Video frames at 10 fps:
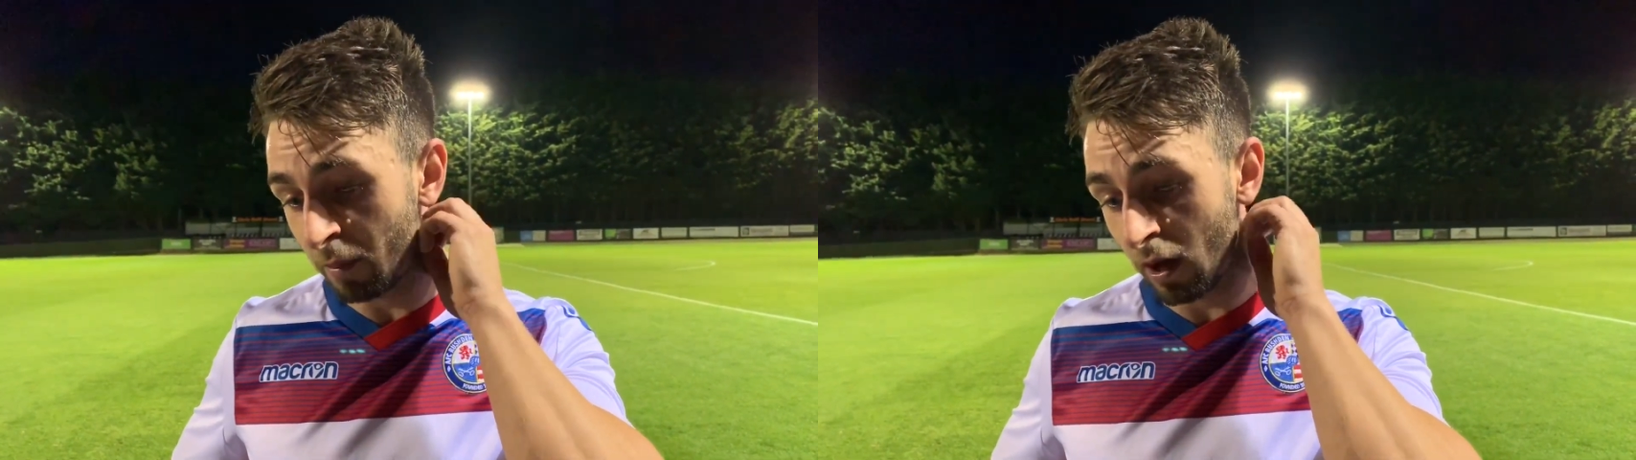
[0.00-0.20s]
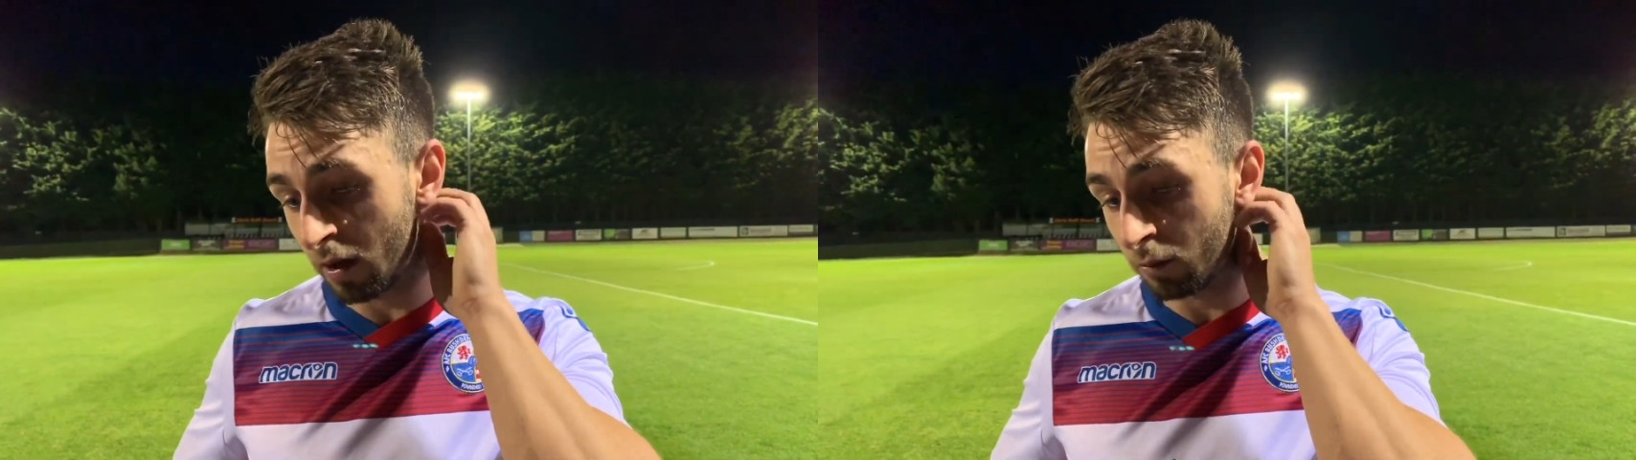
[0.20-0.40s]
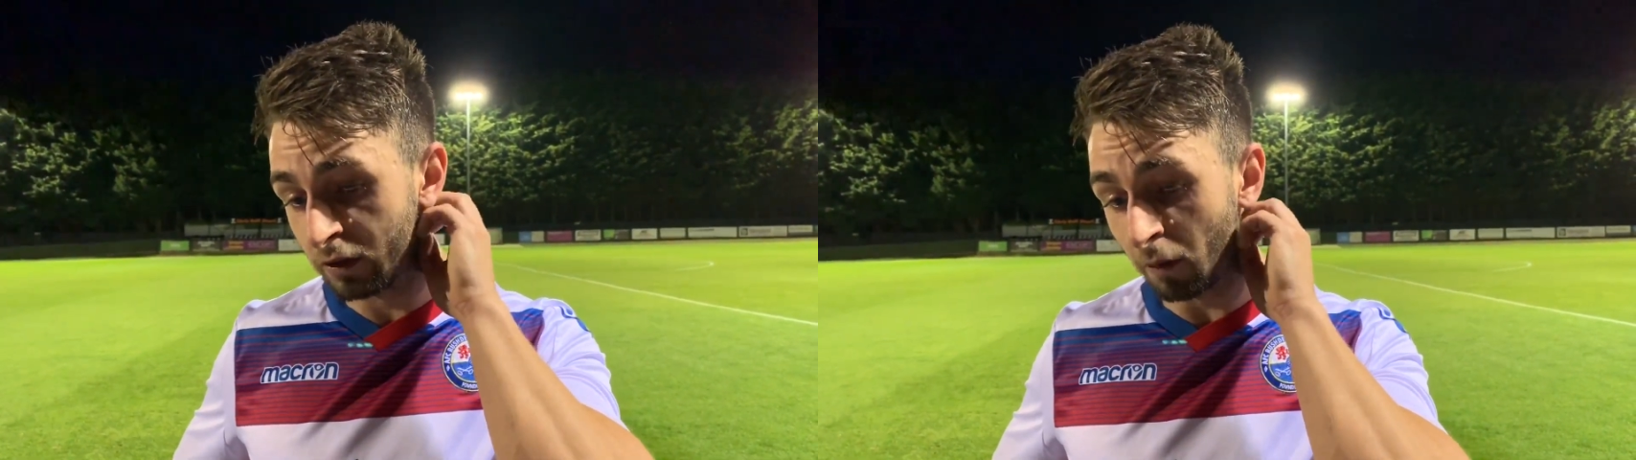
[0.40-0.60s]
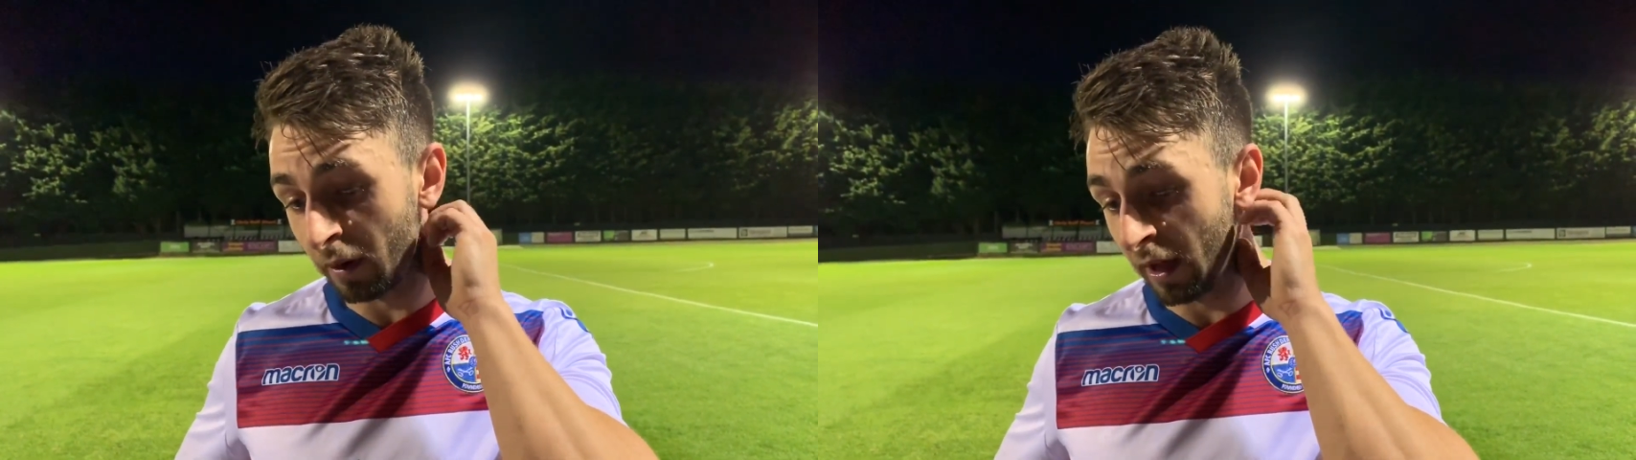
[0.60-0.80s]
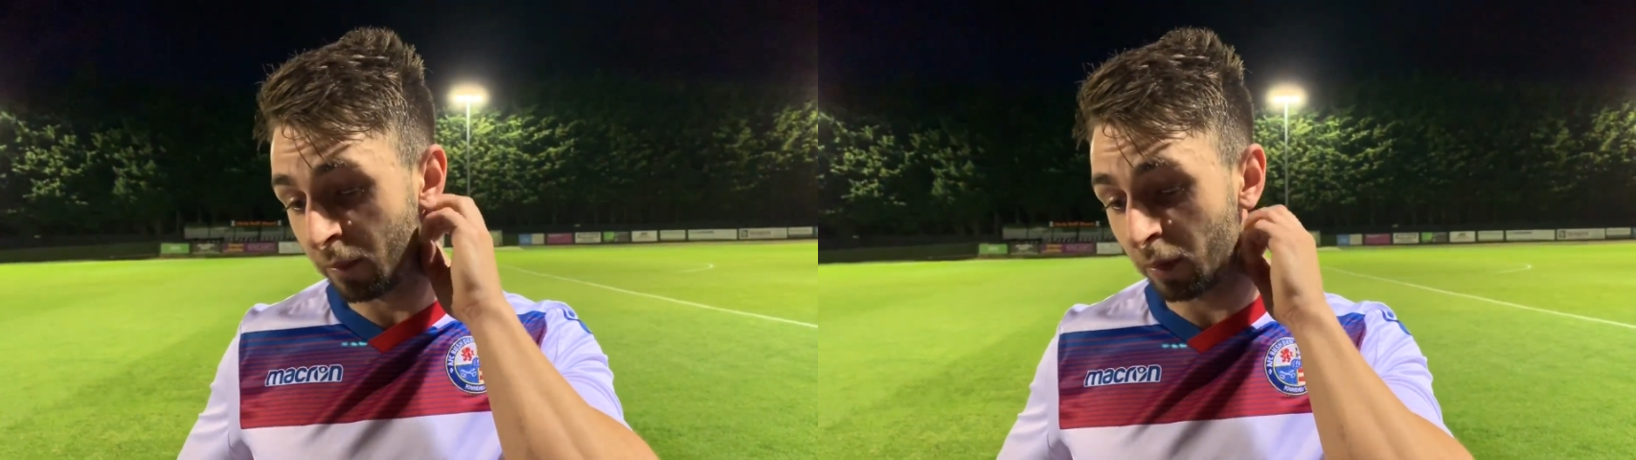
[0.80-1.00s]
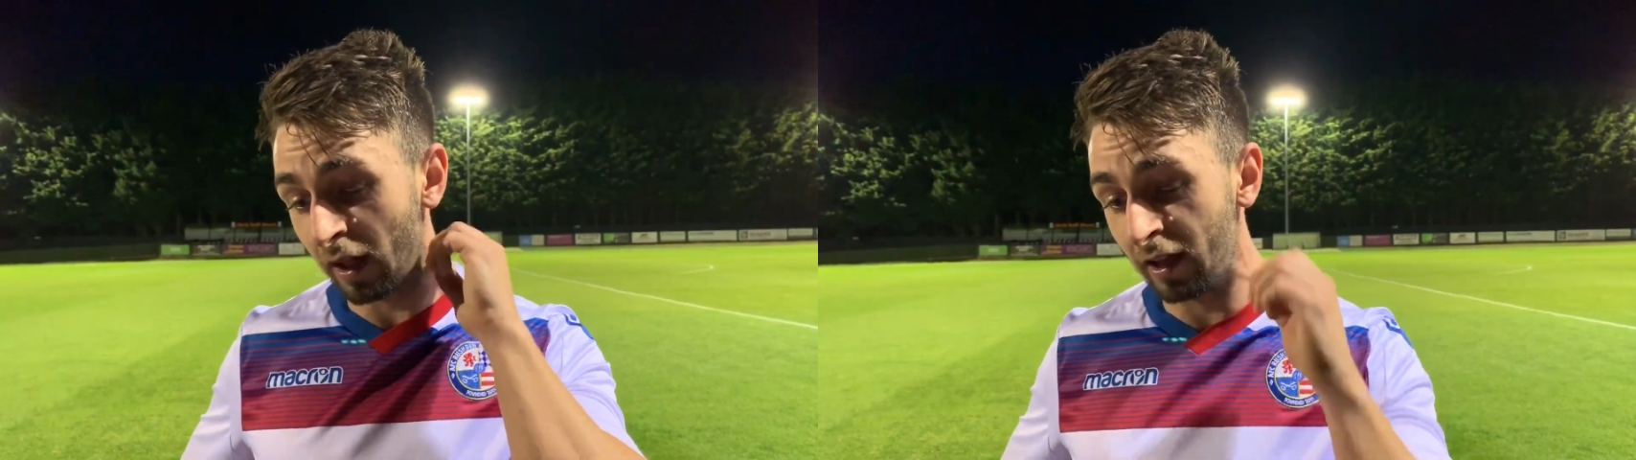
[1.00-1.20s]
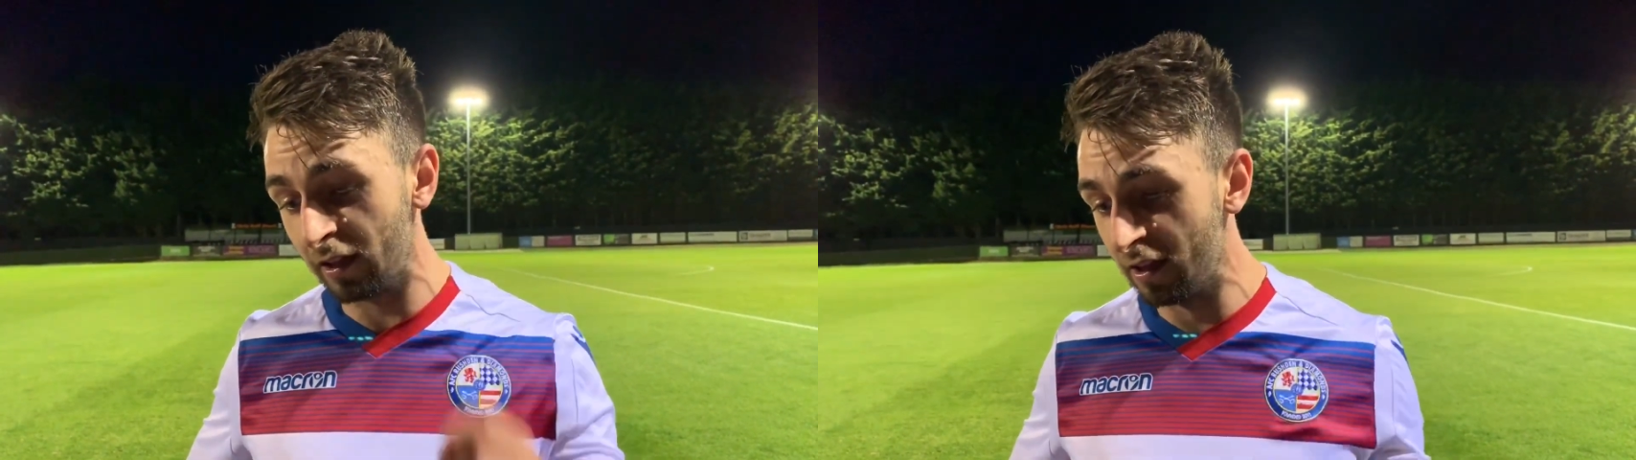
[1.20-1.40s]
but we dominated play.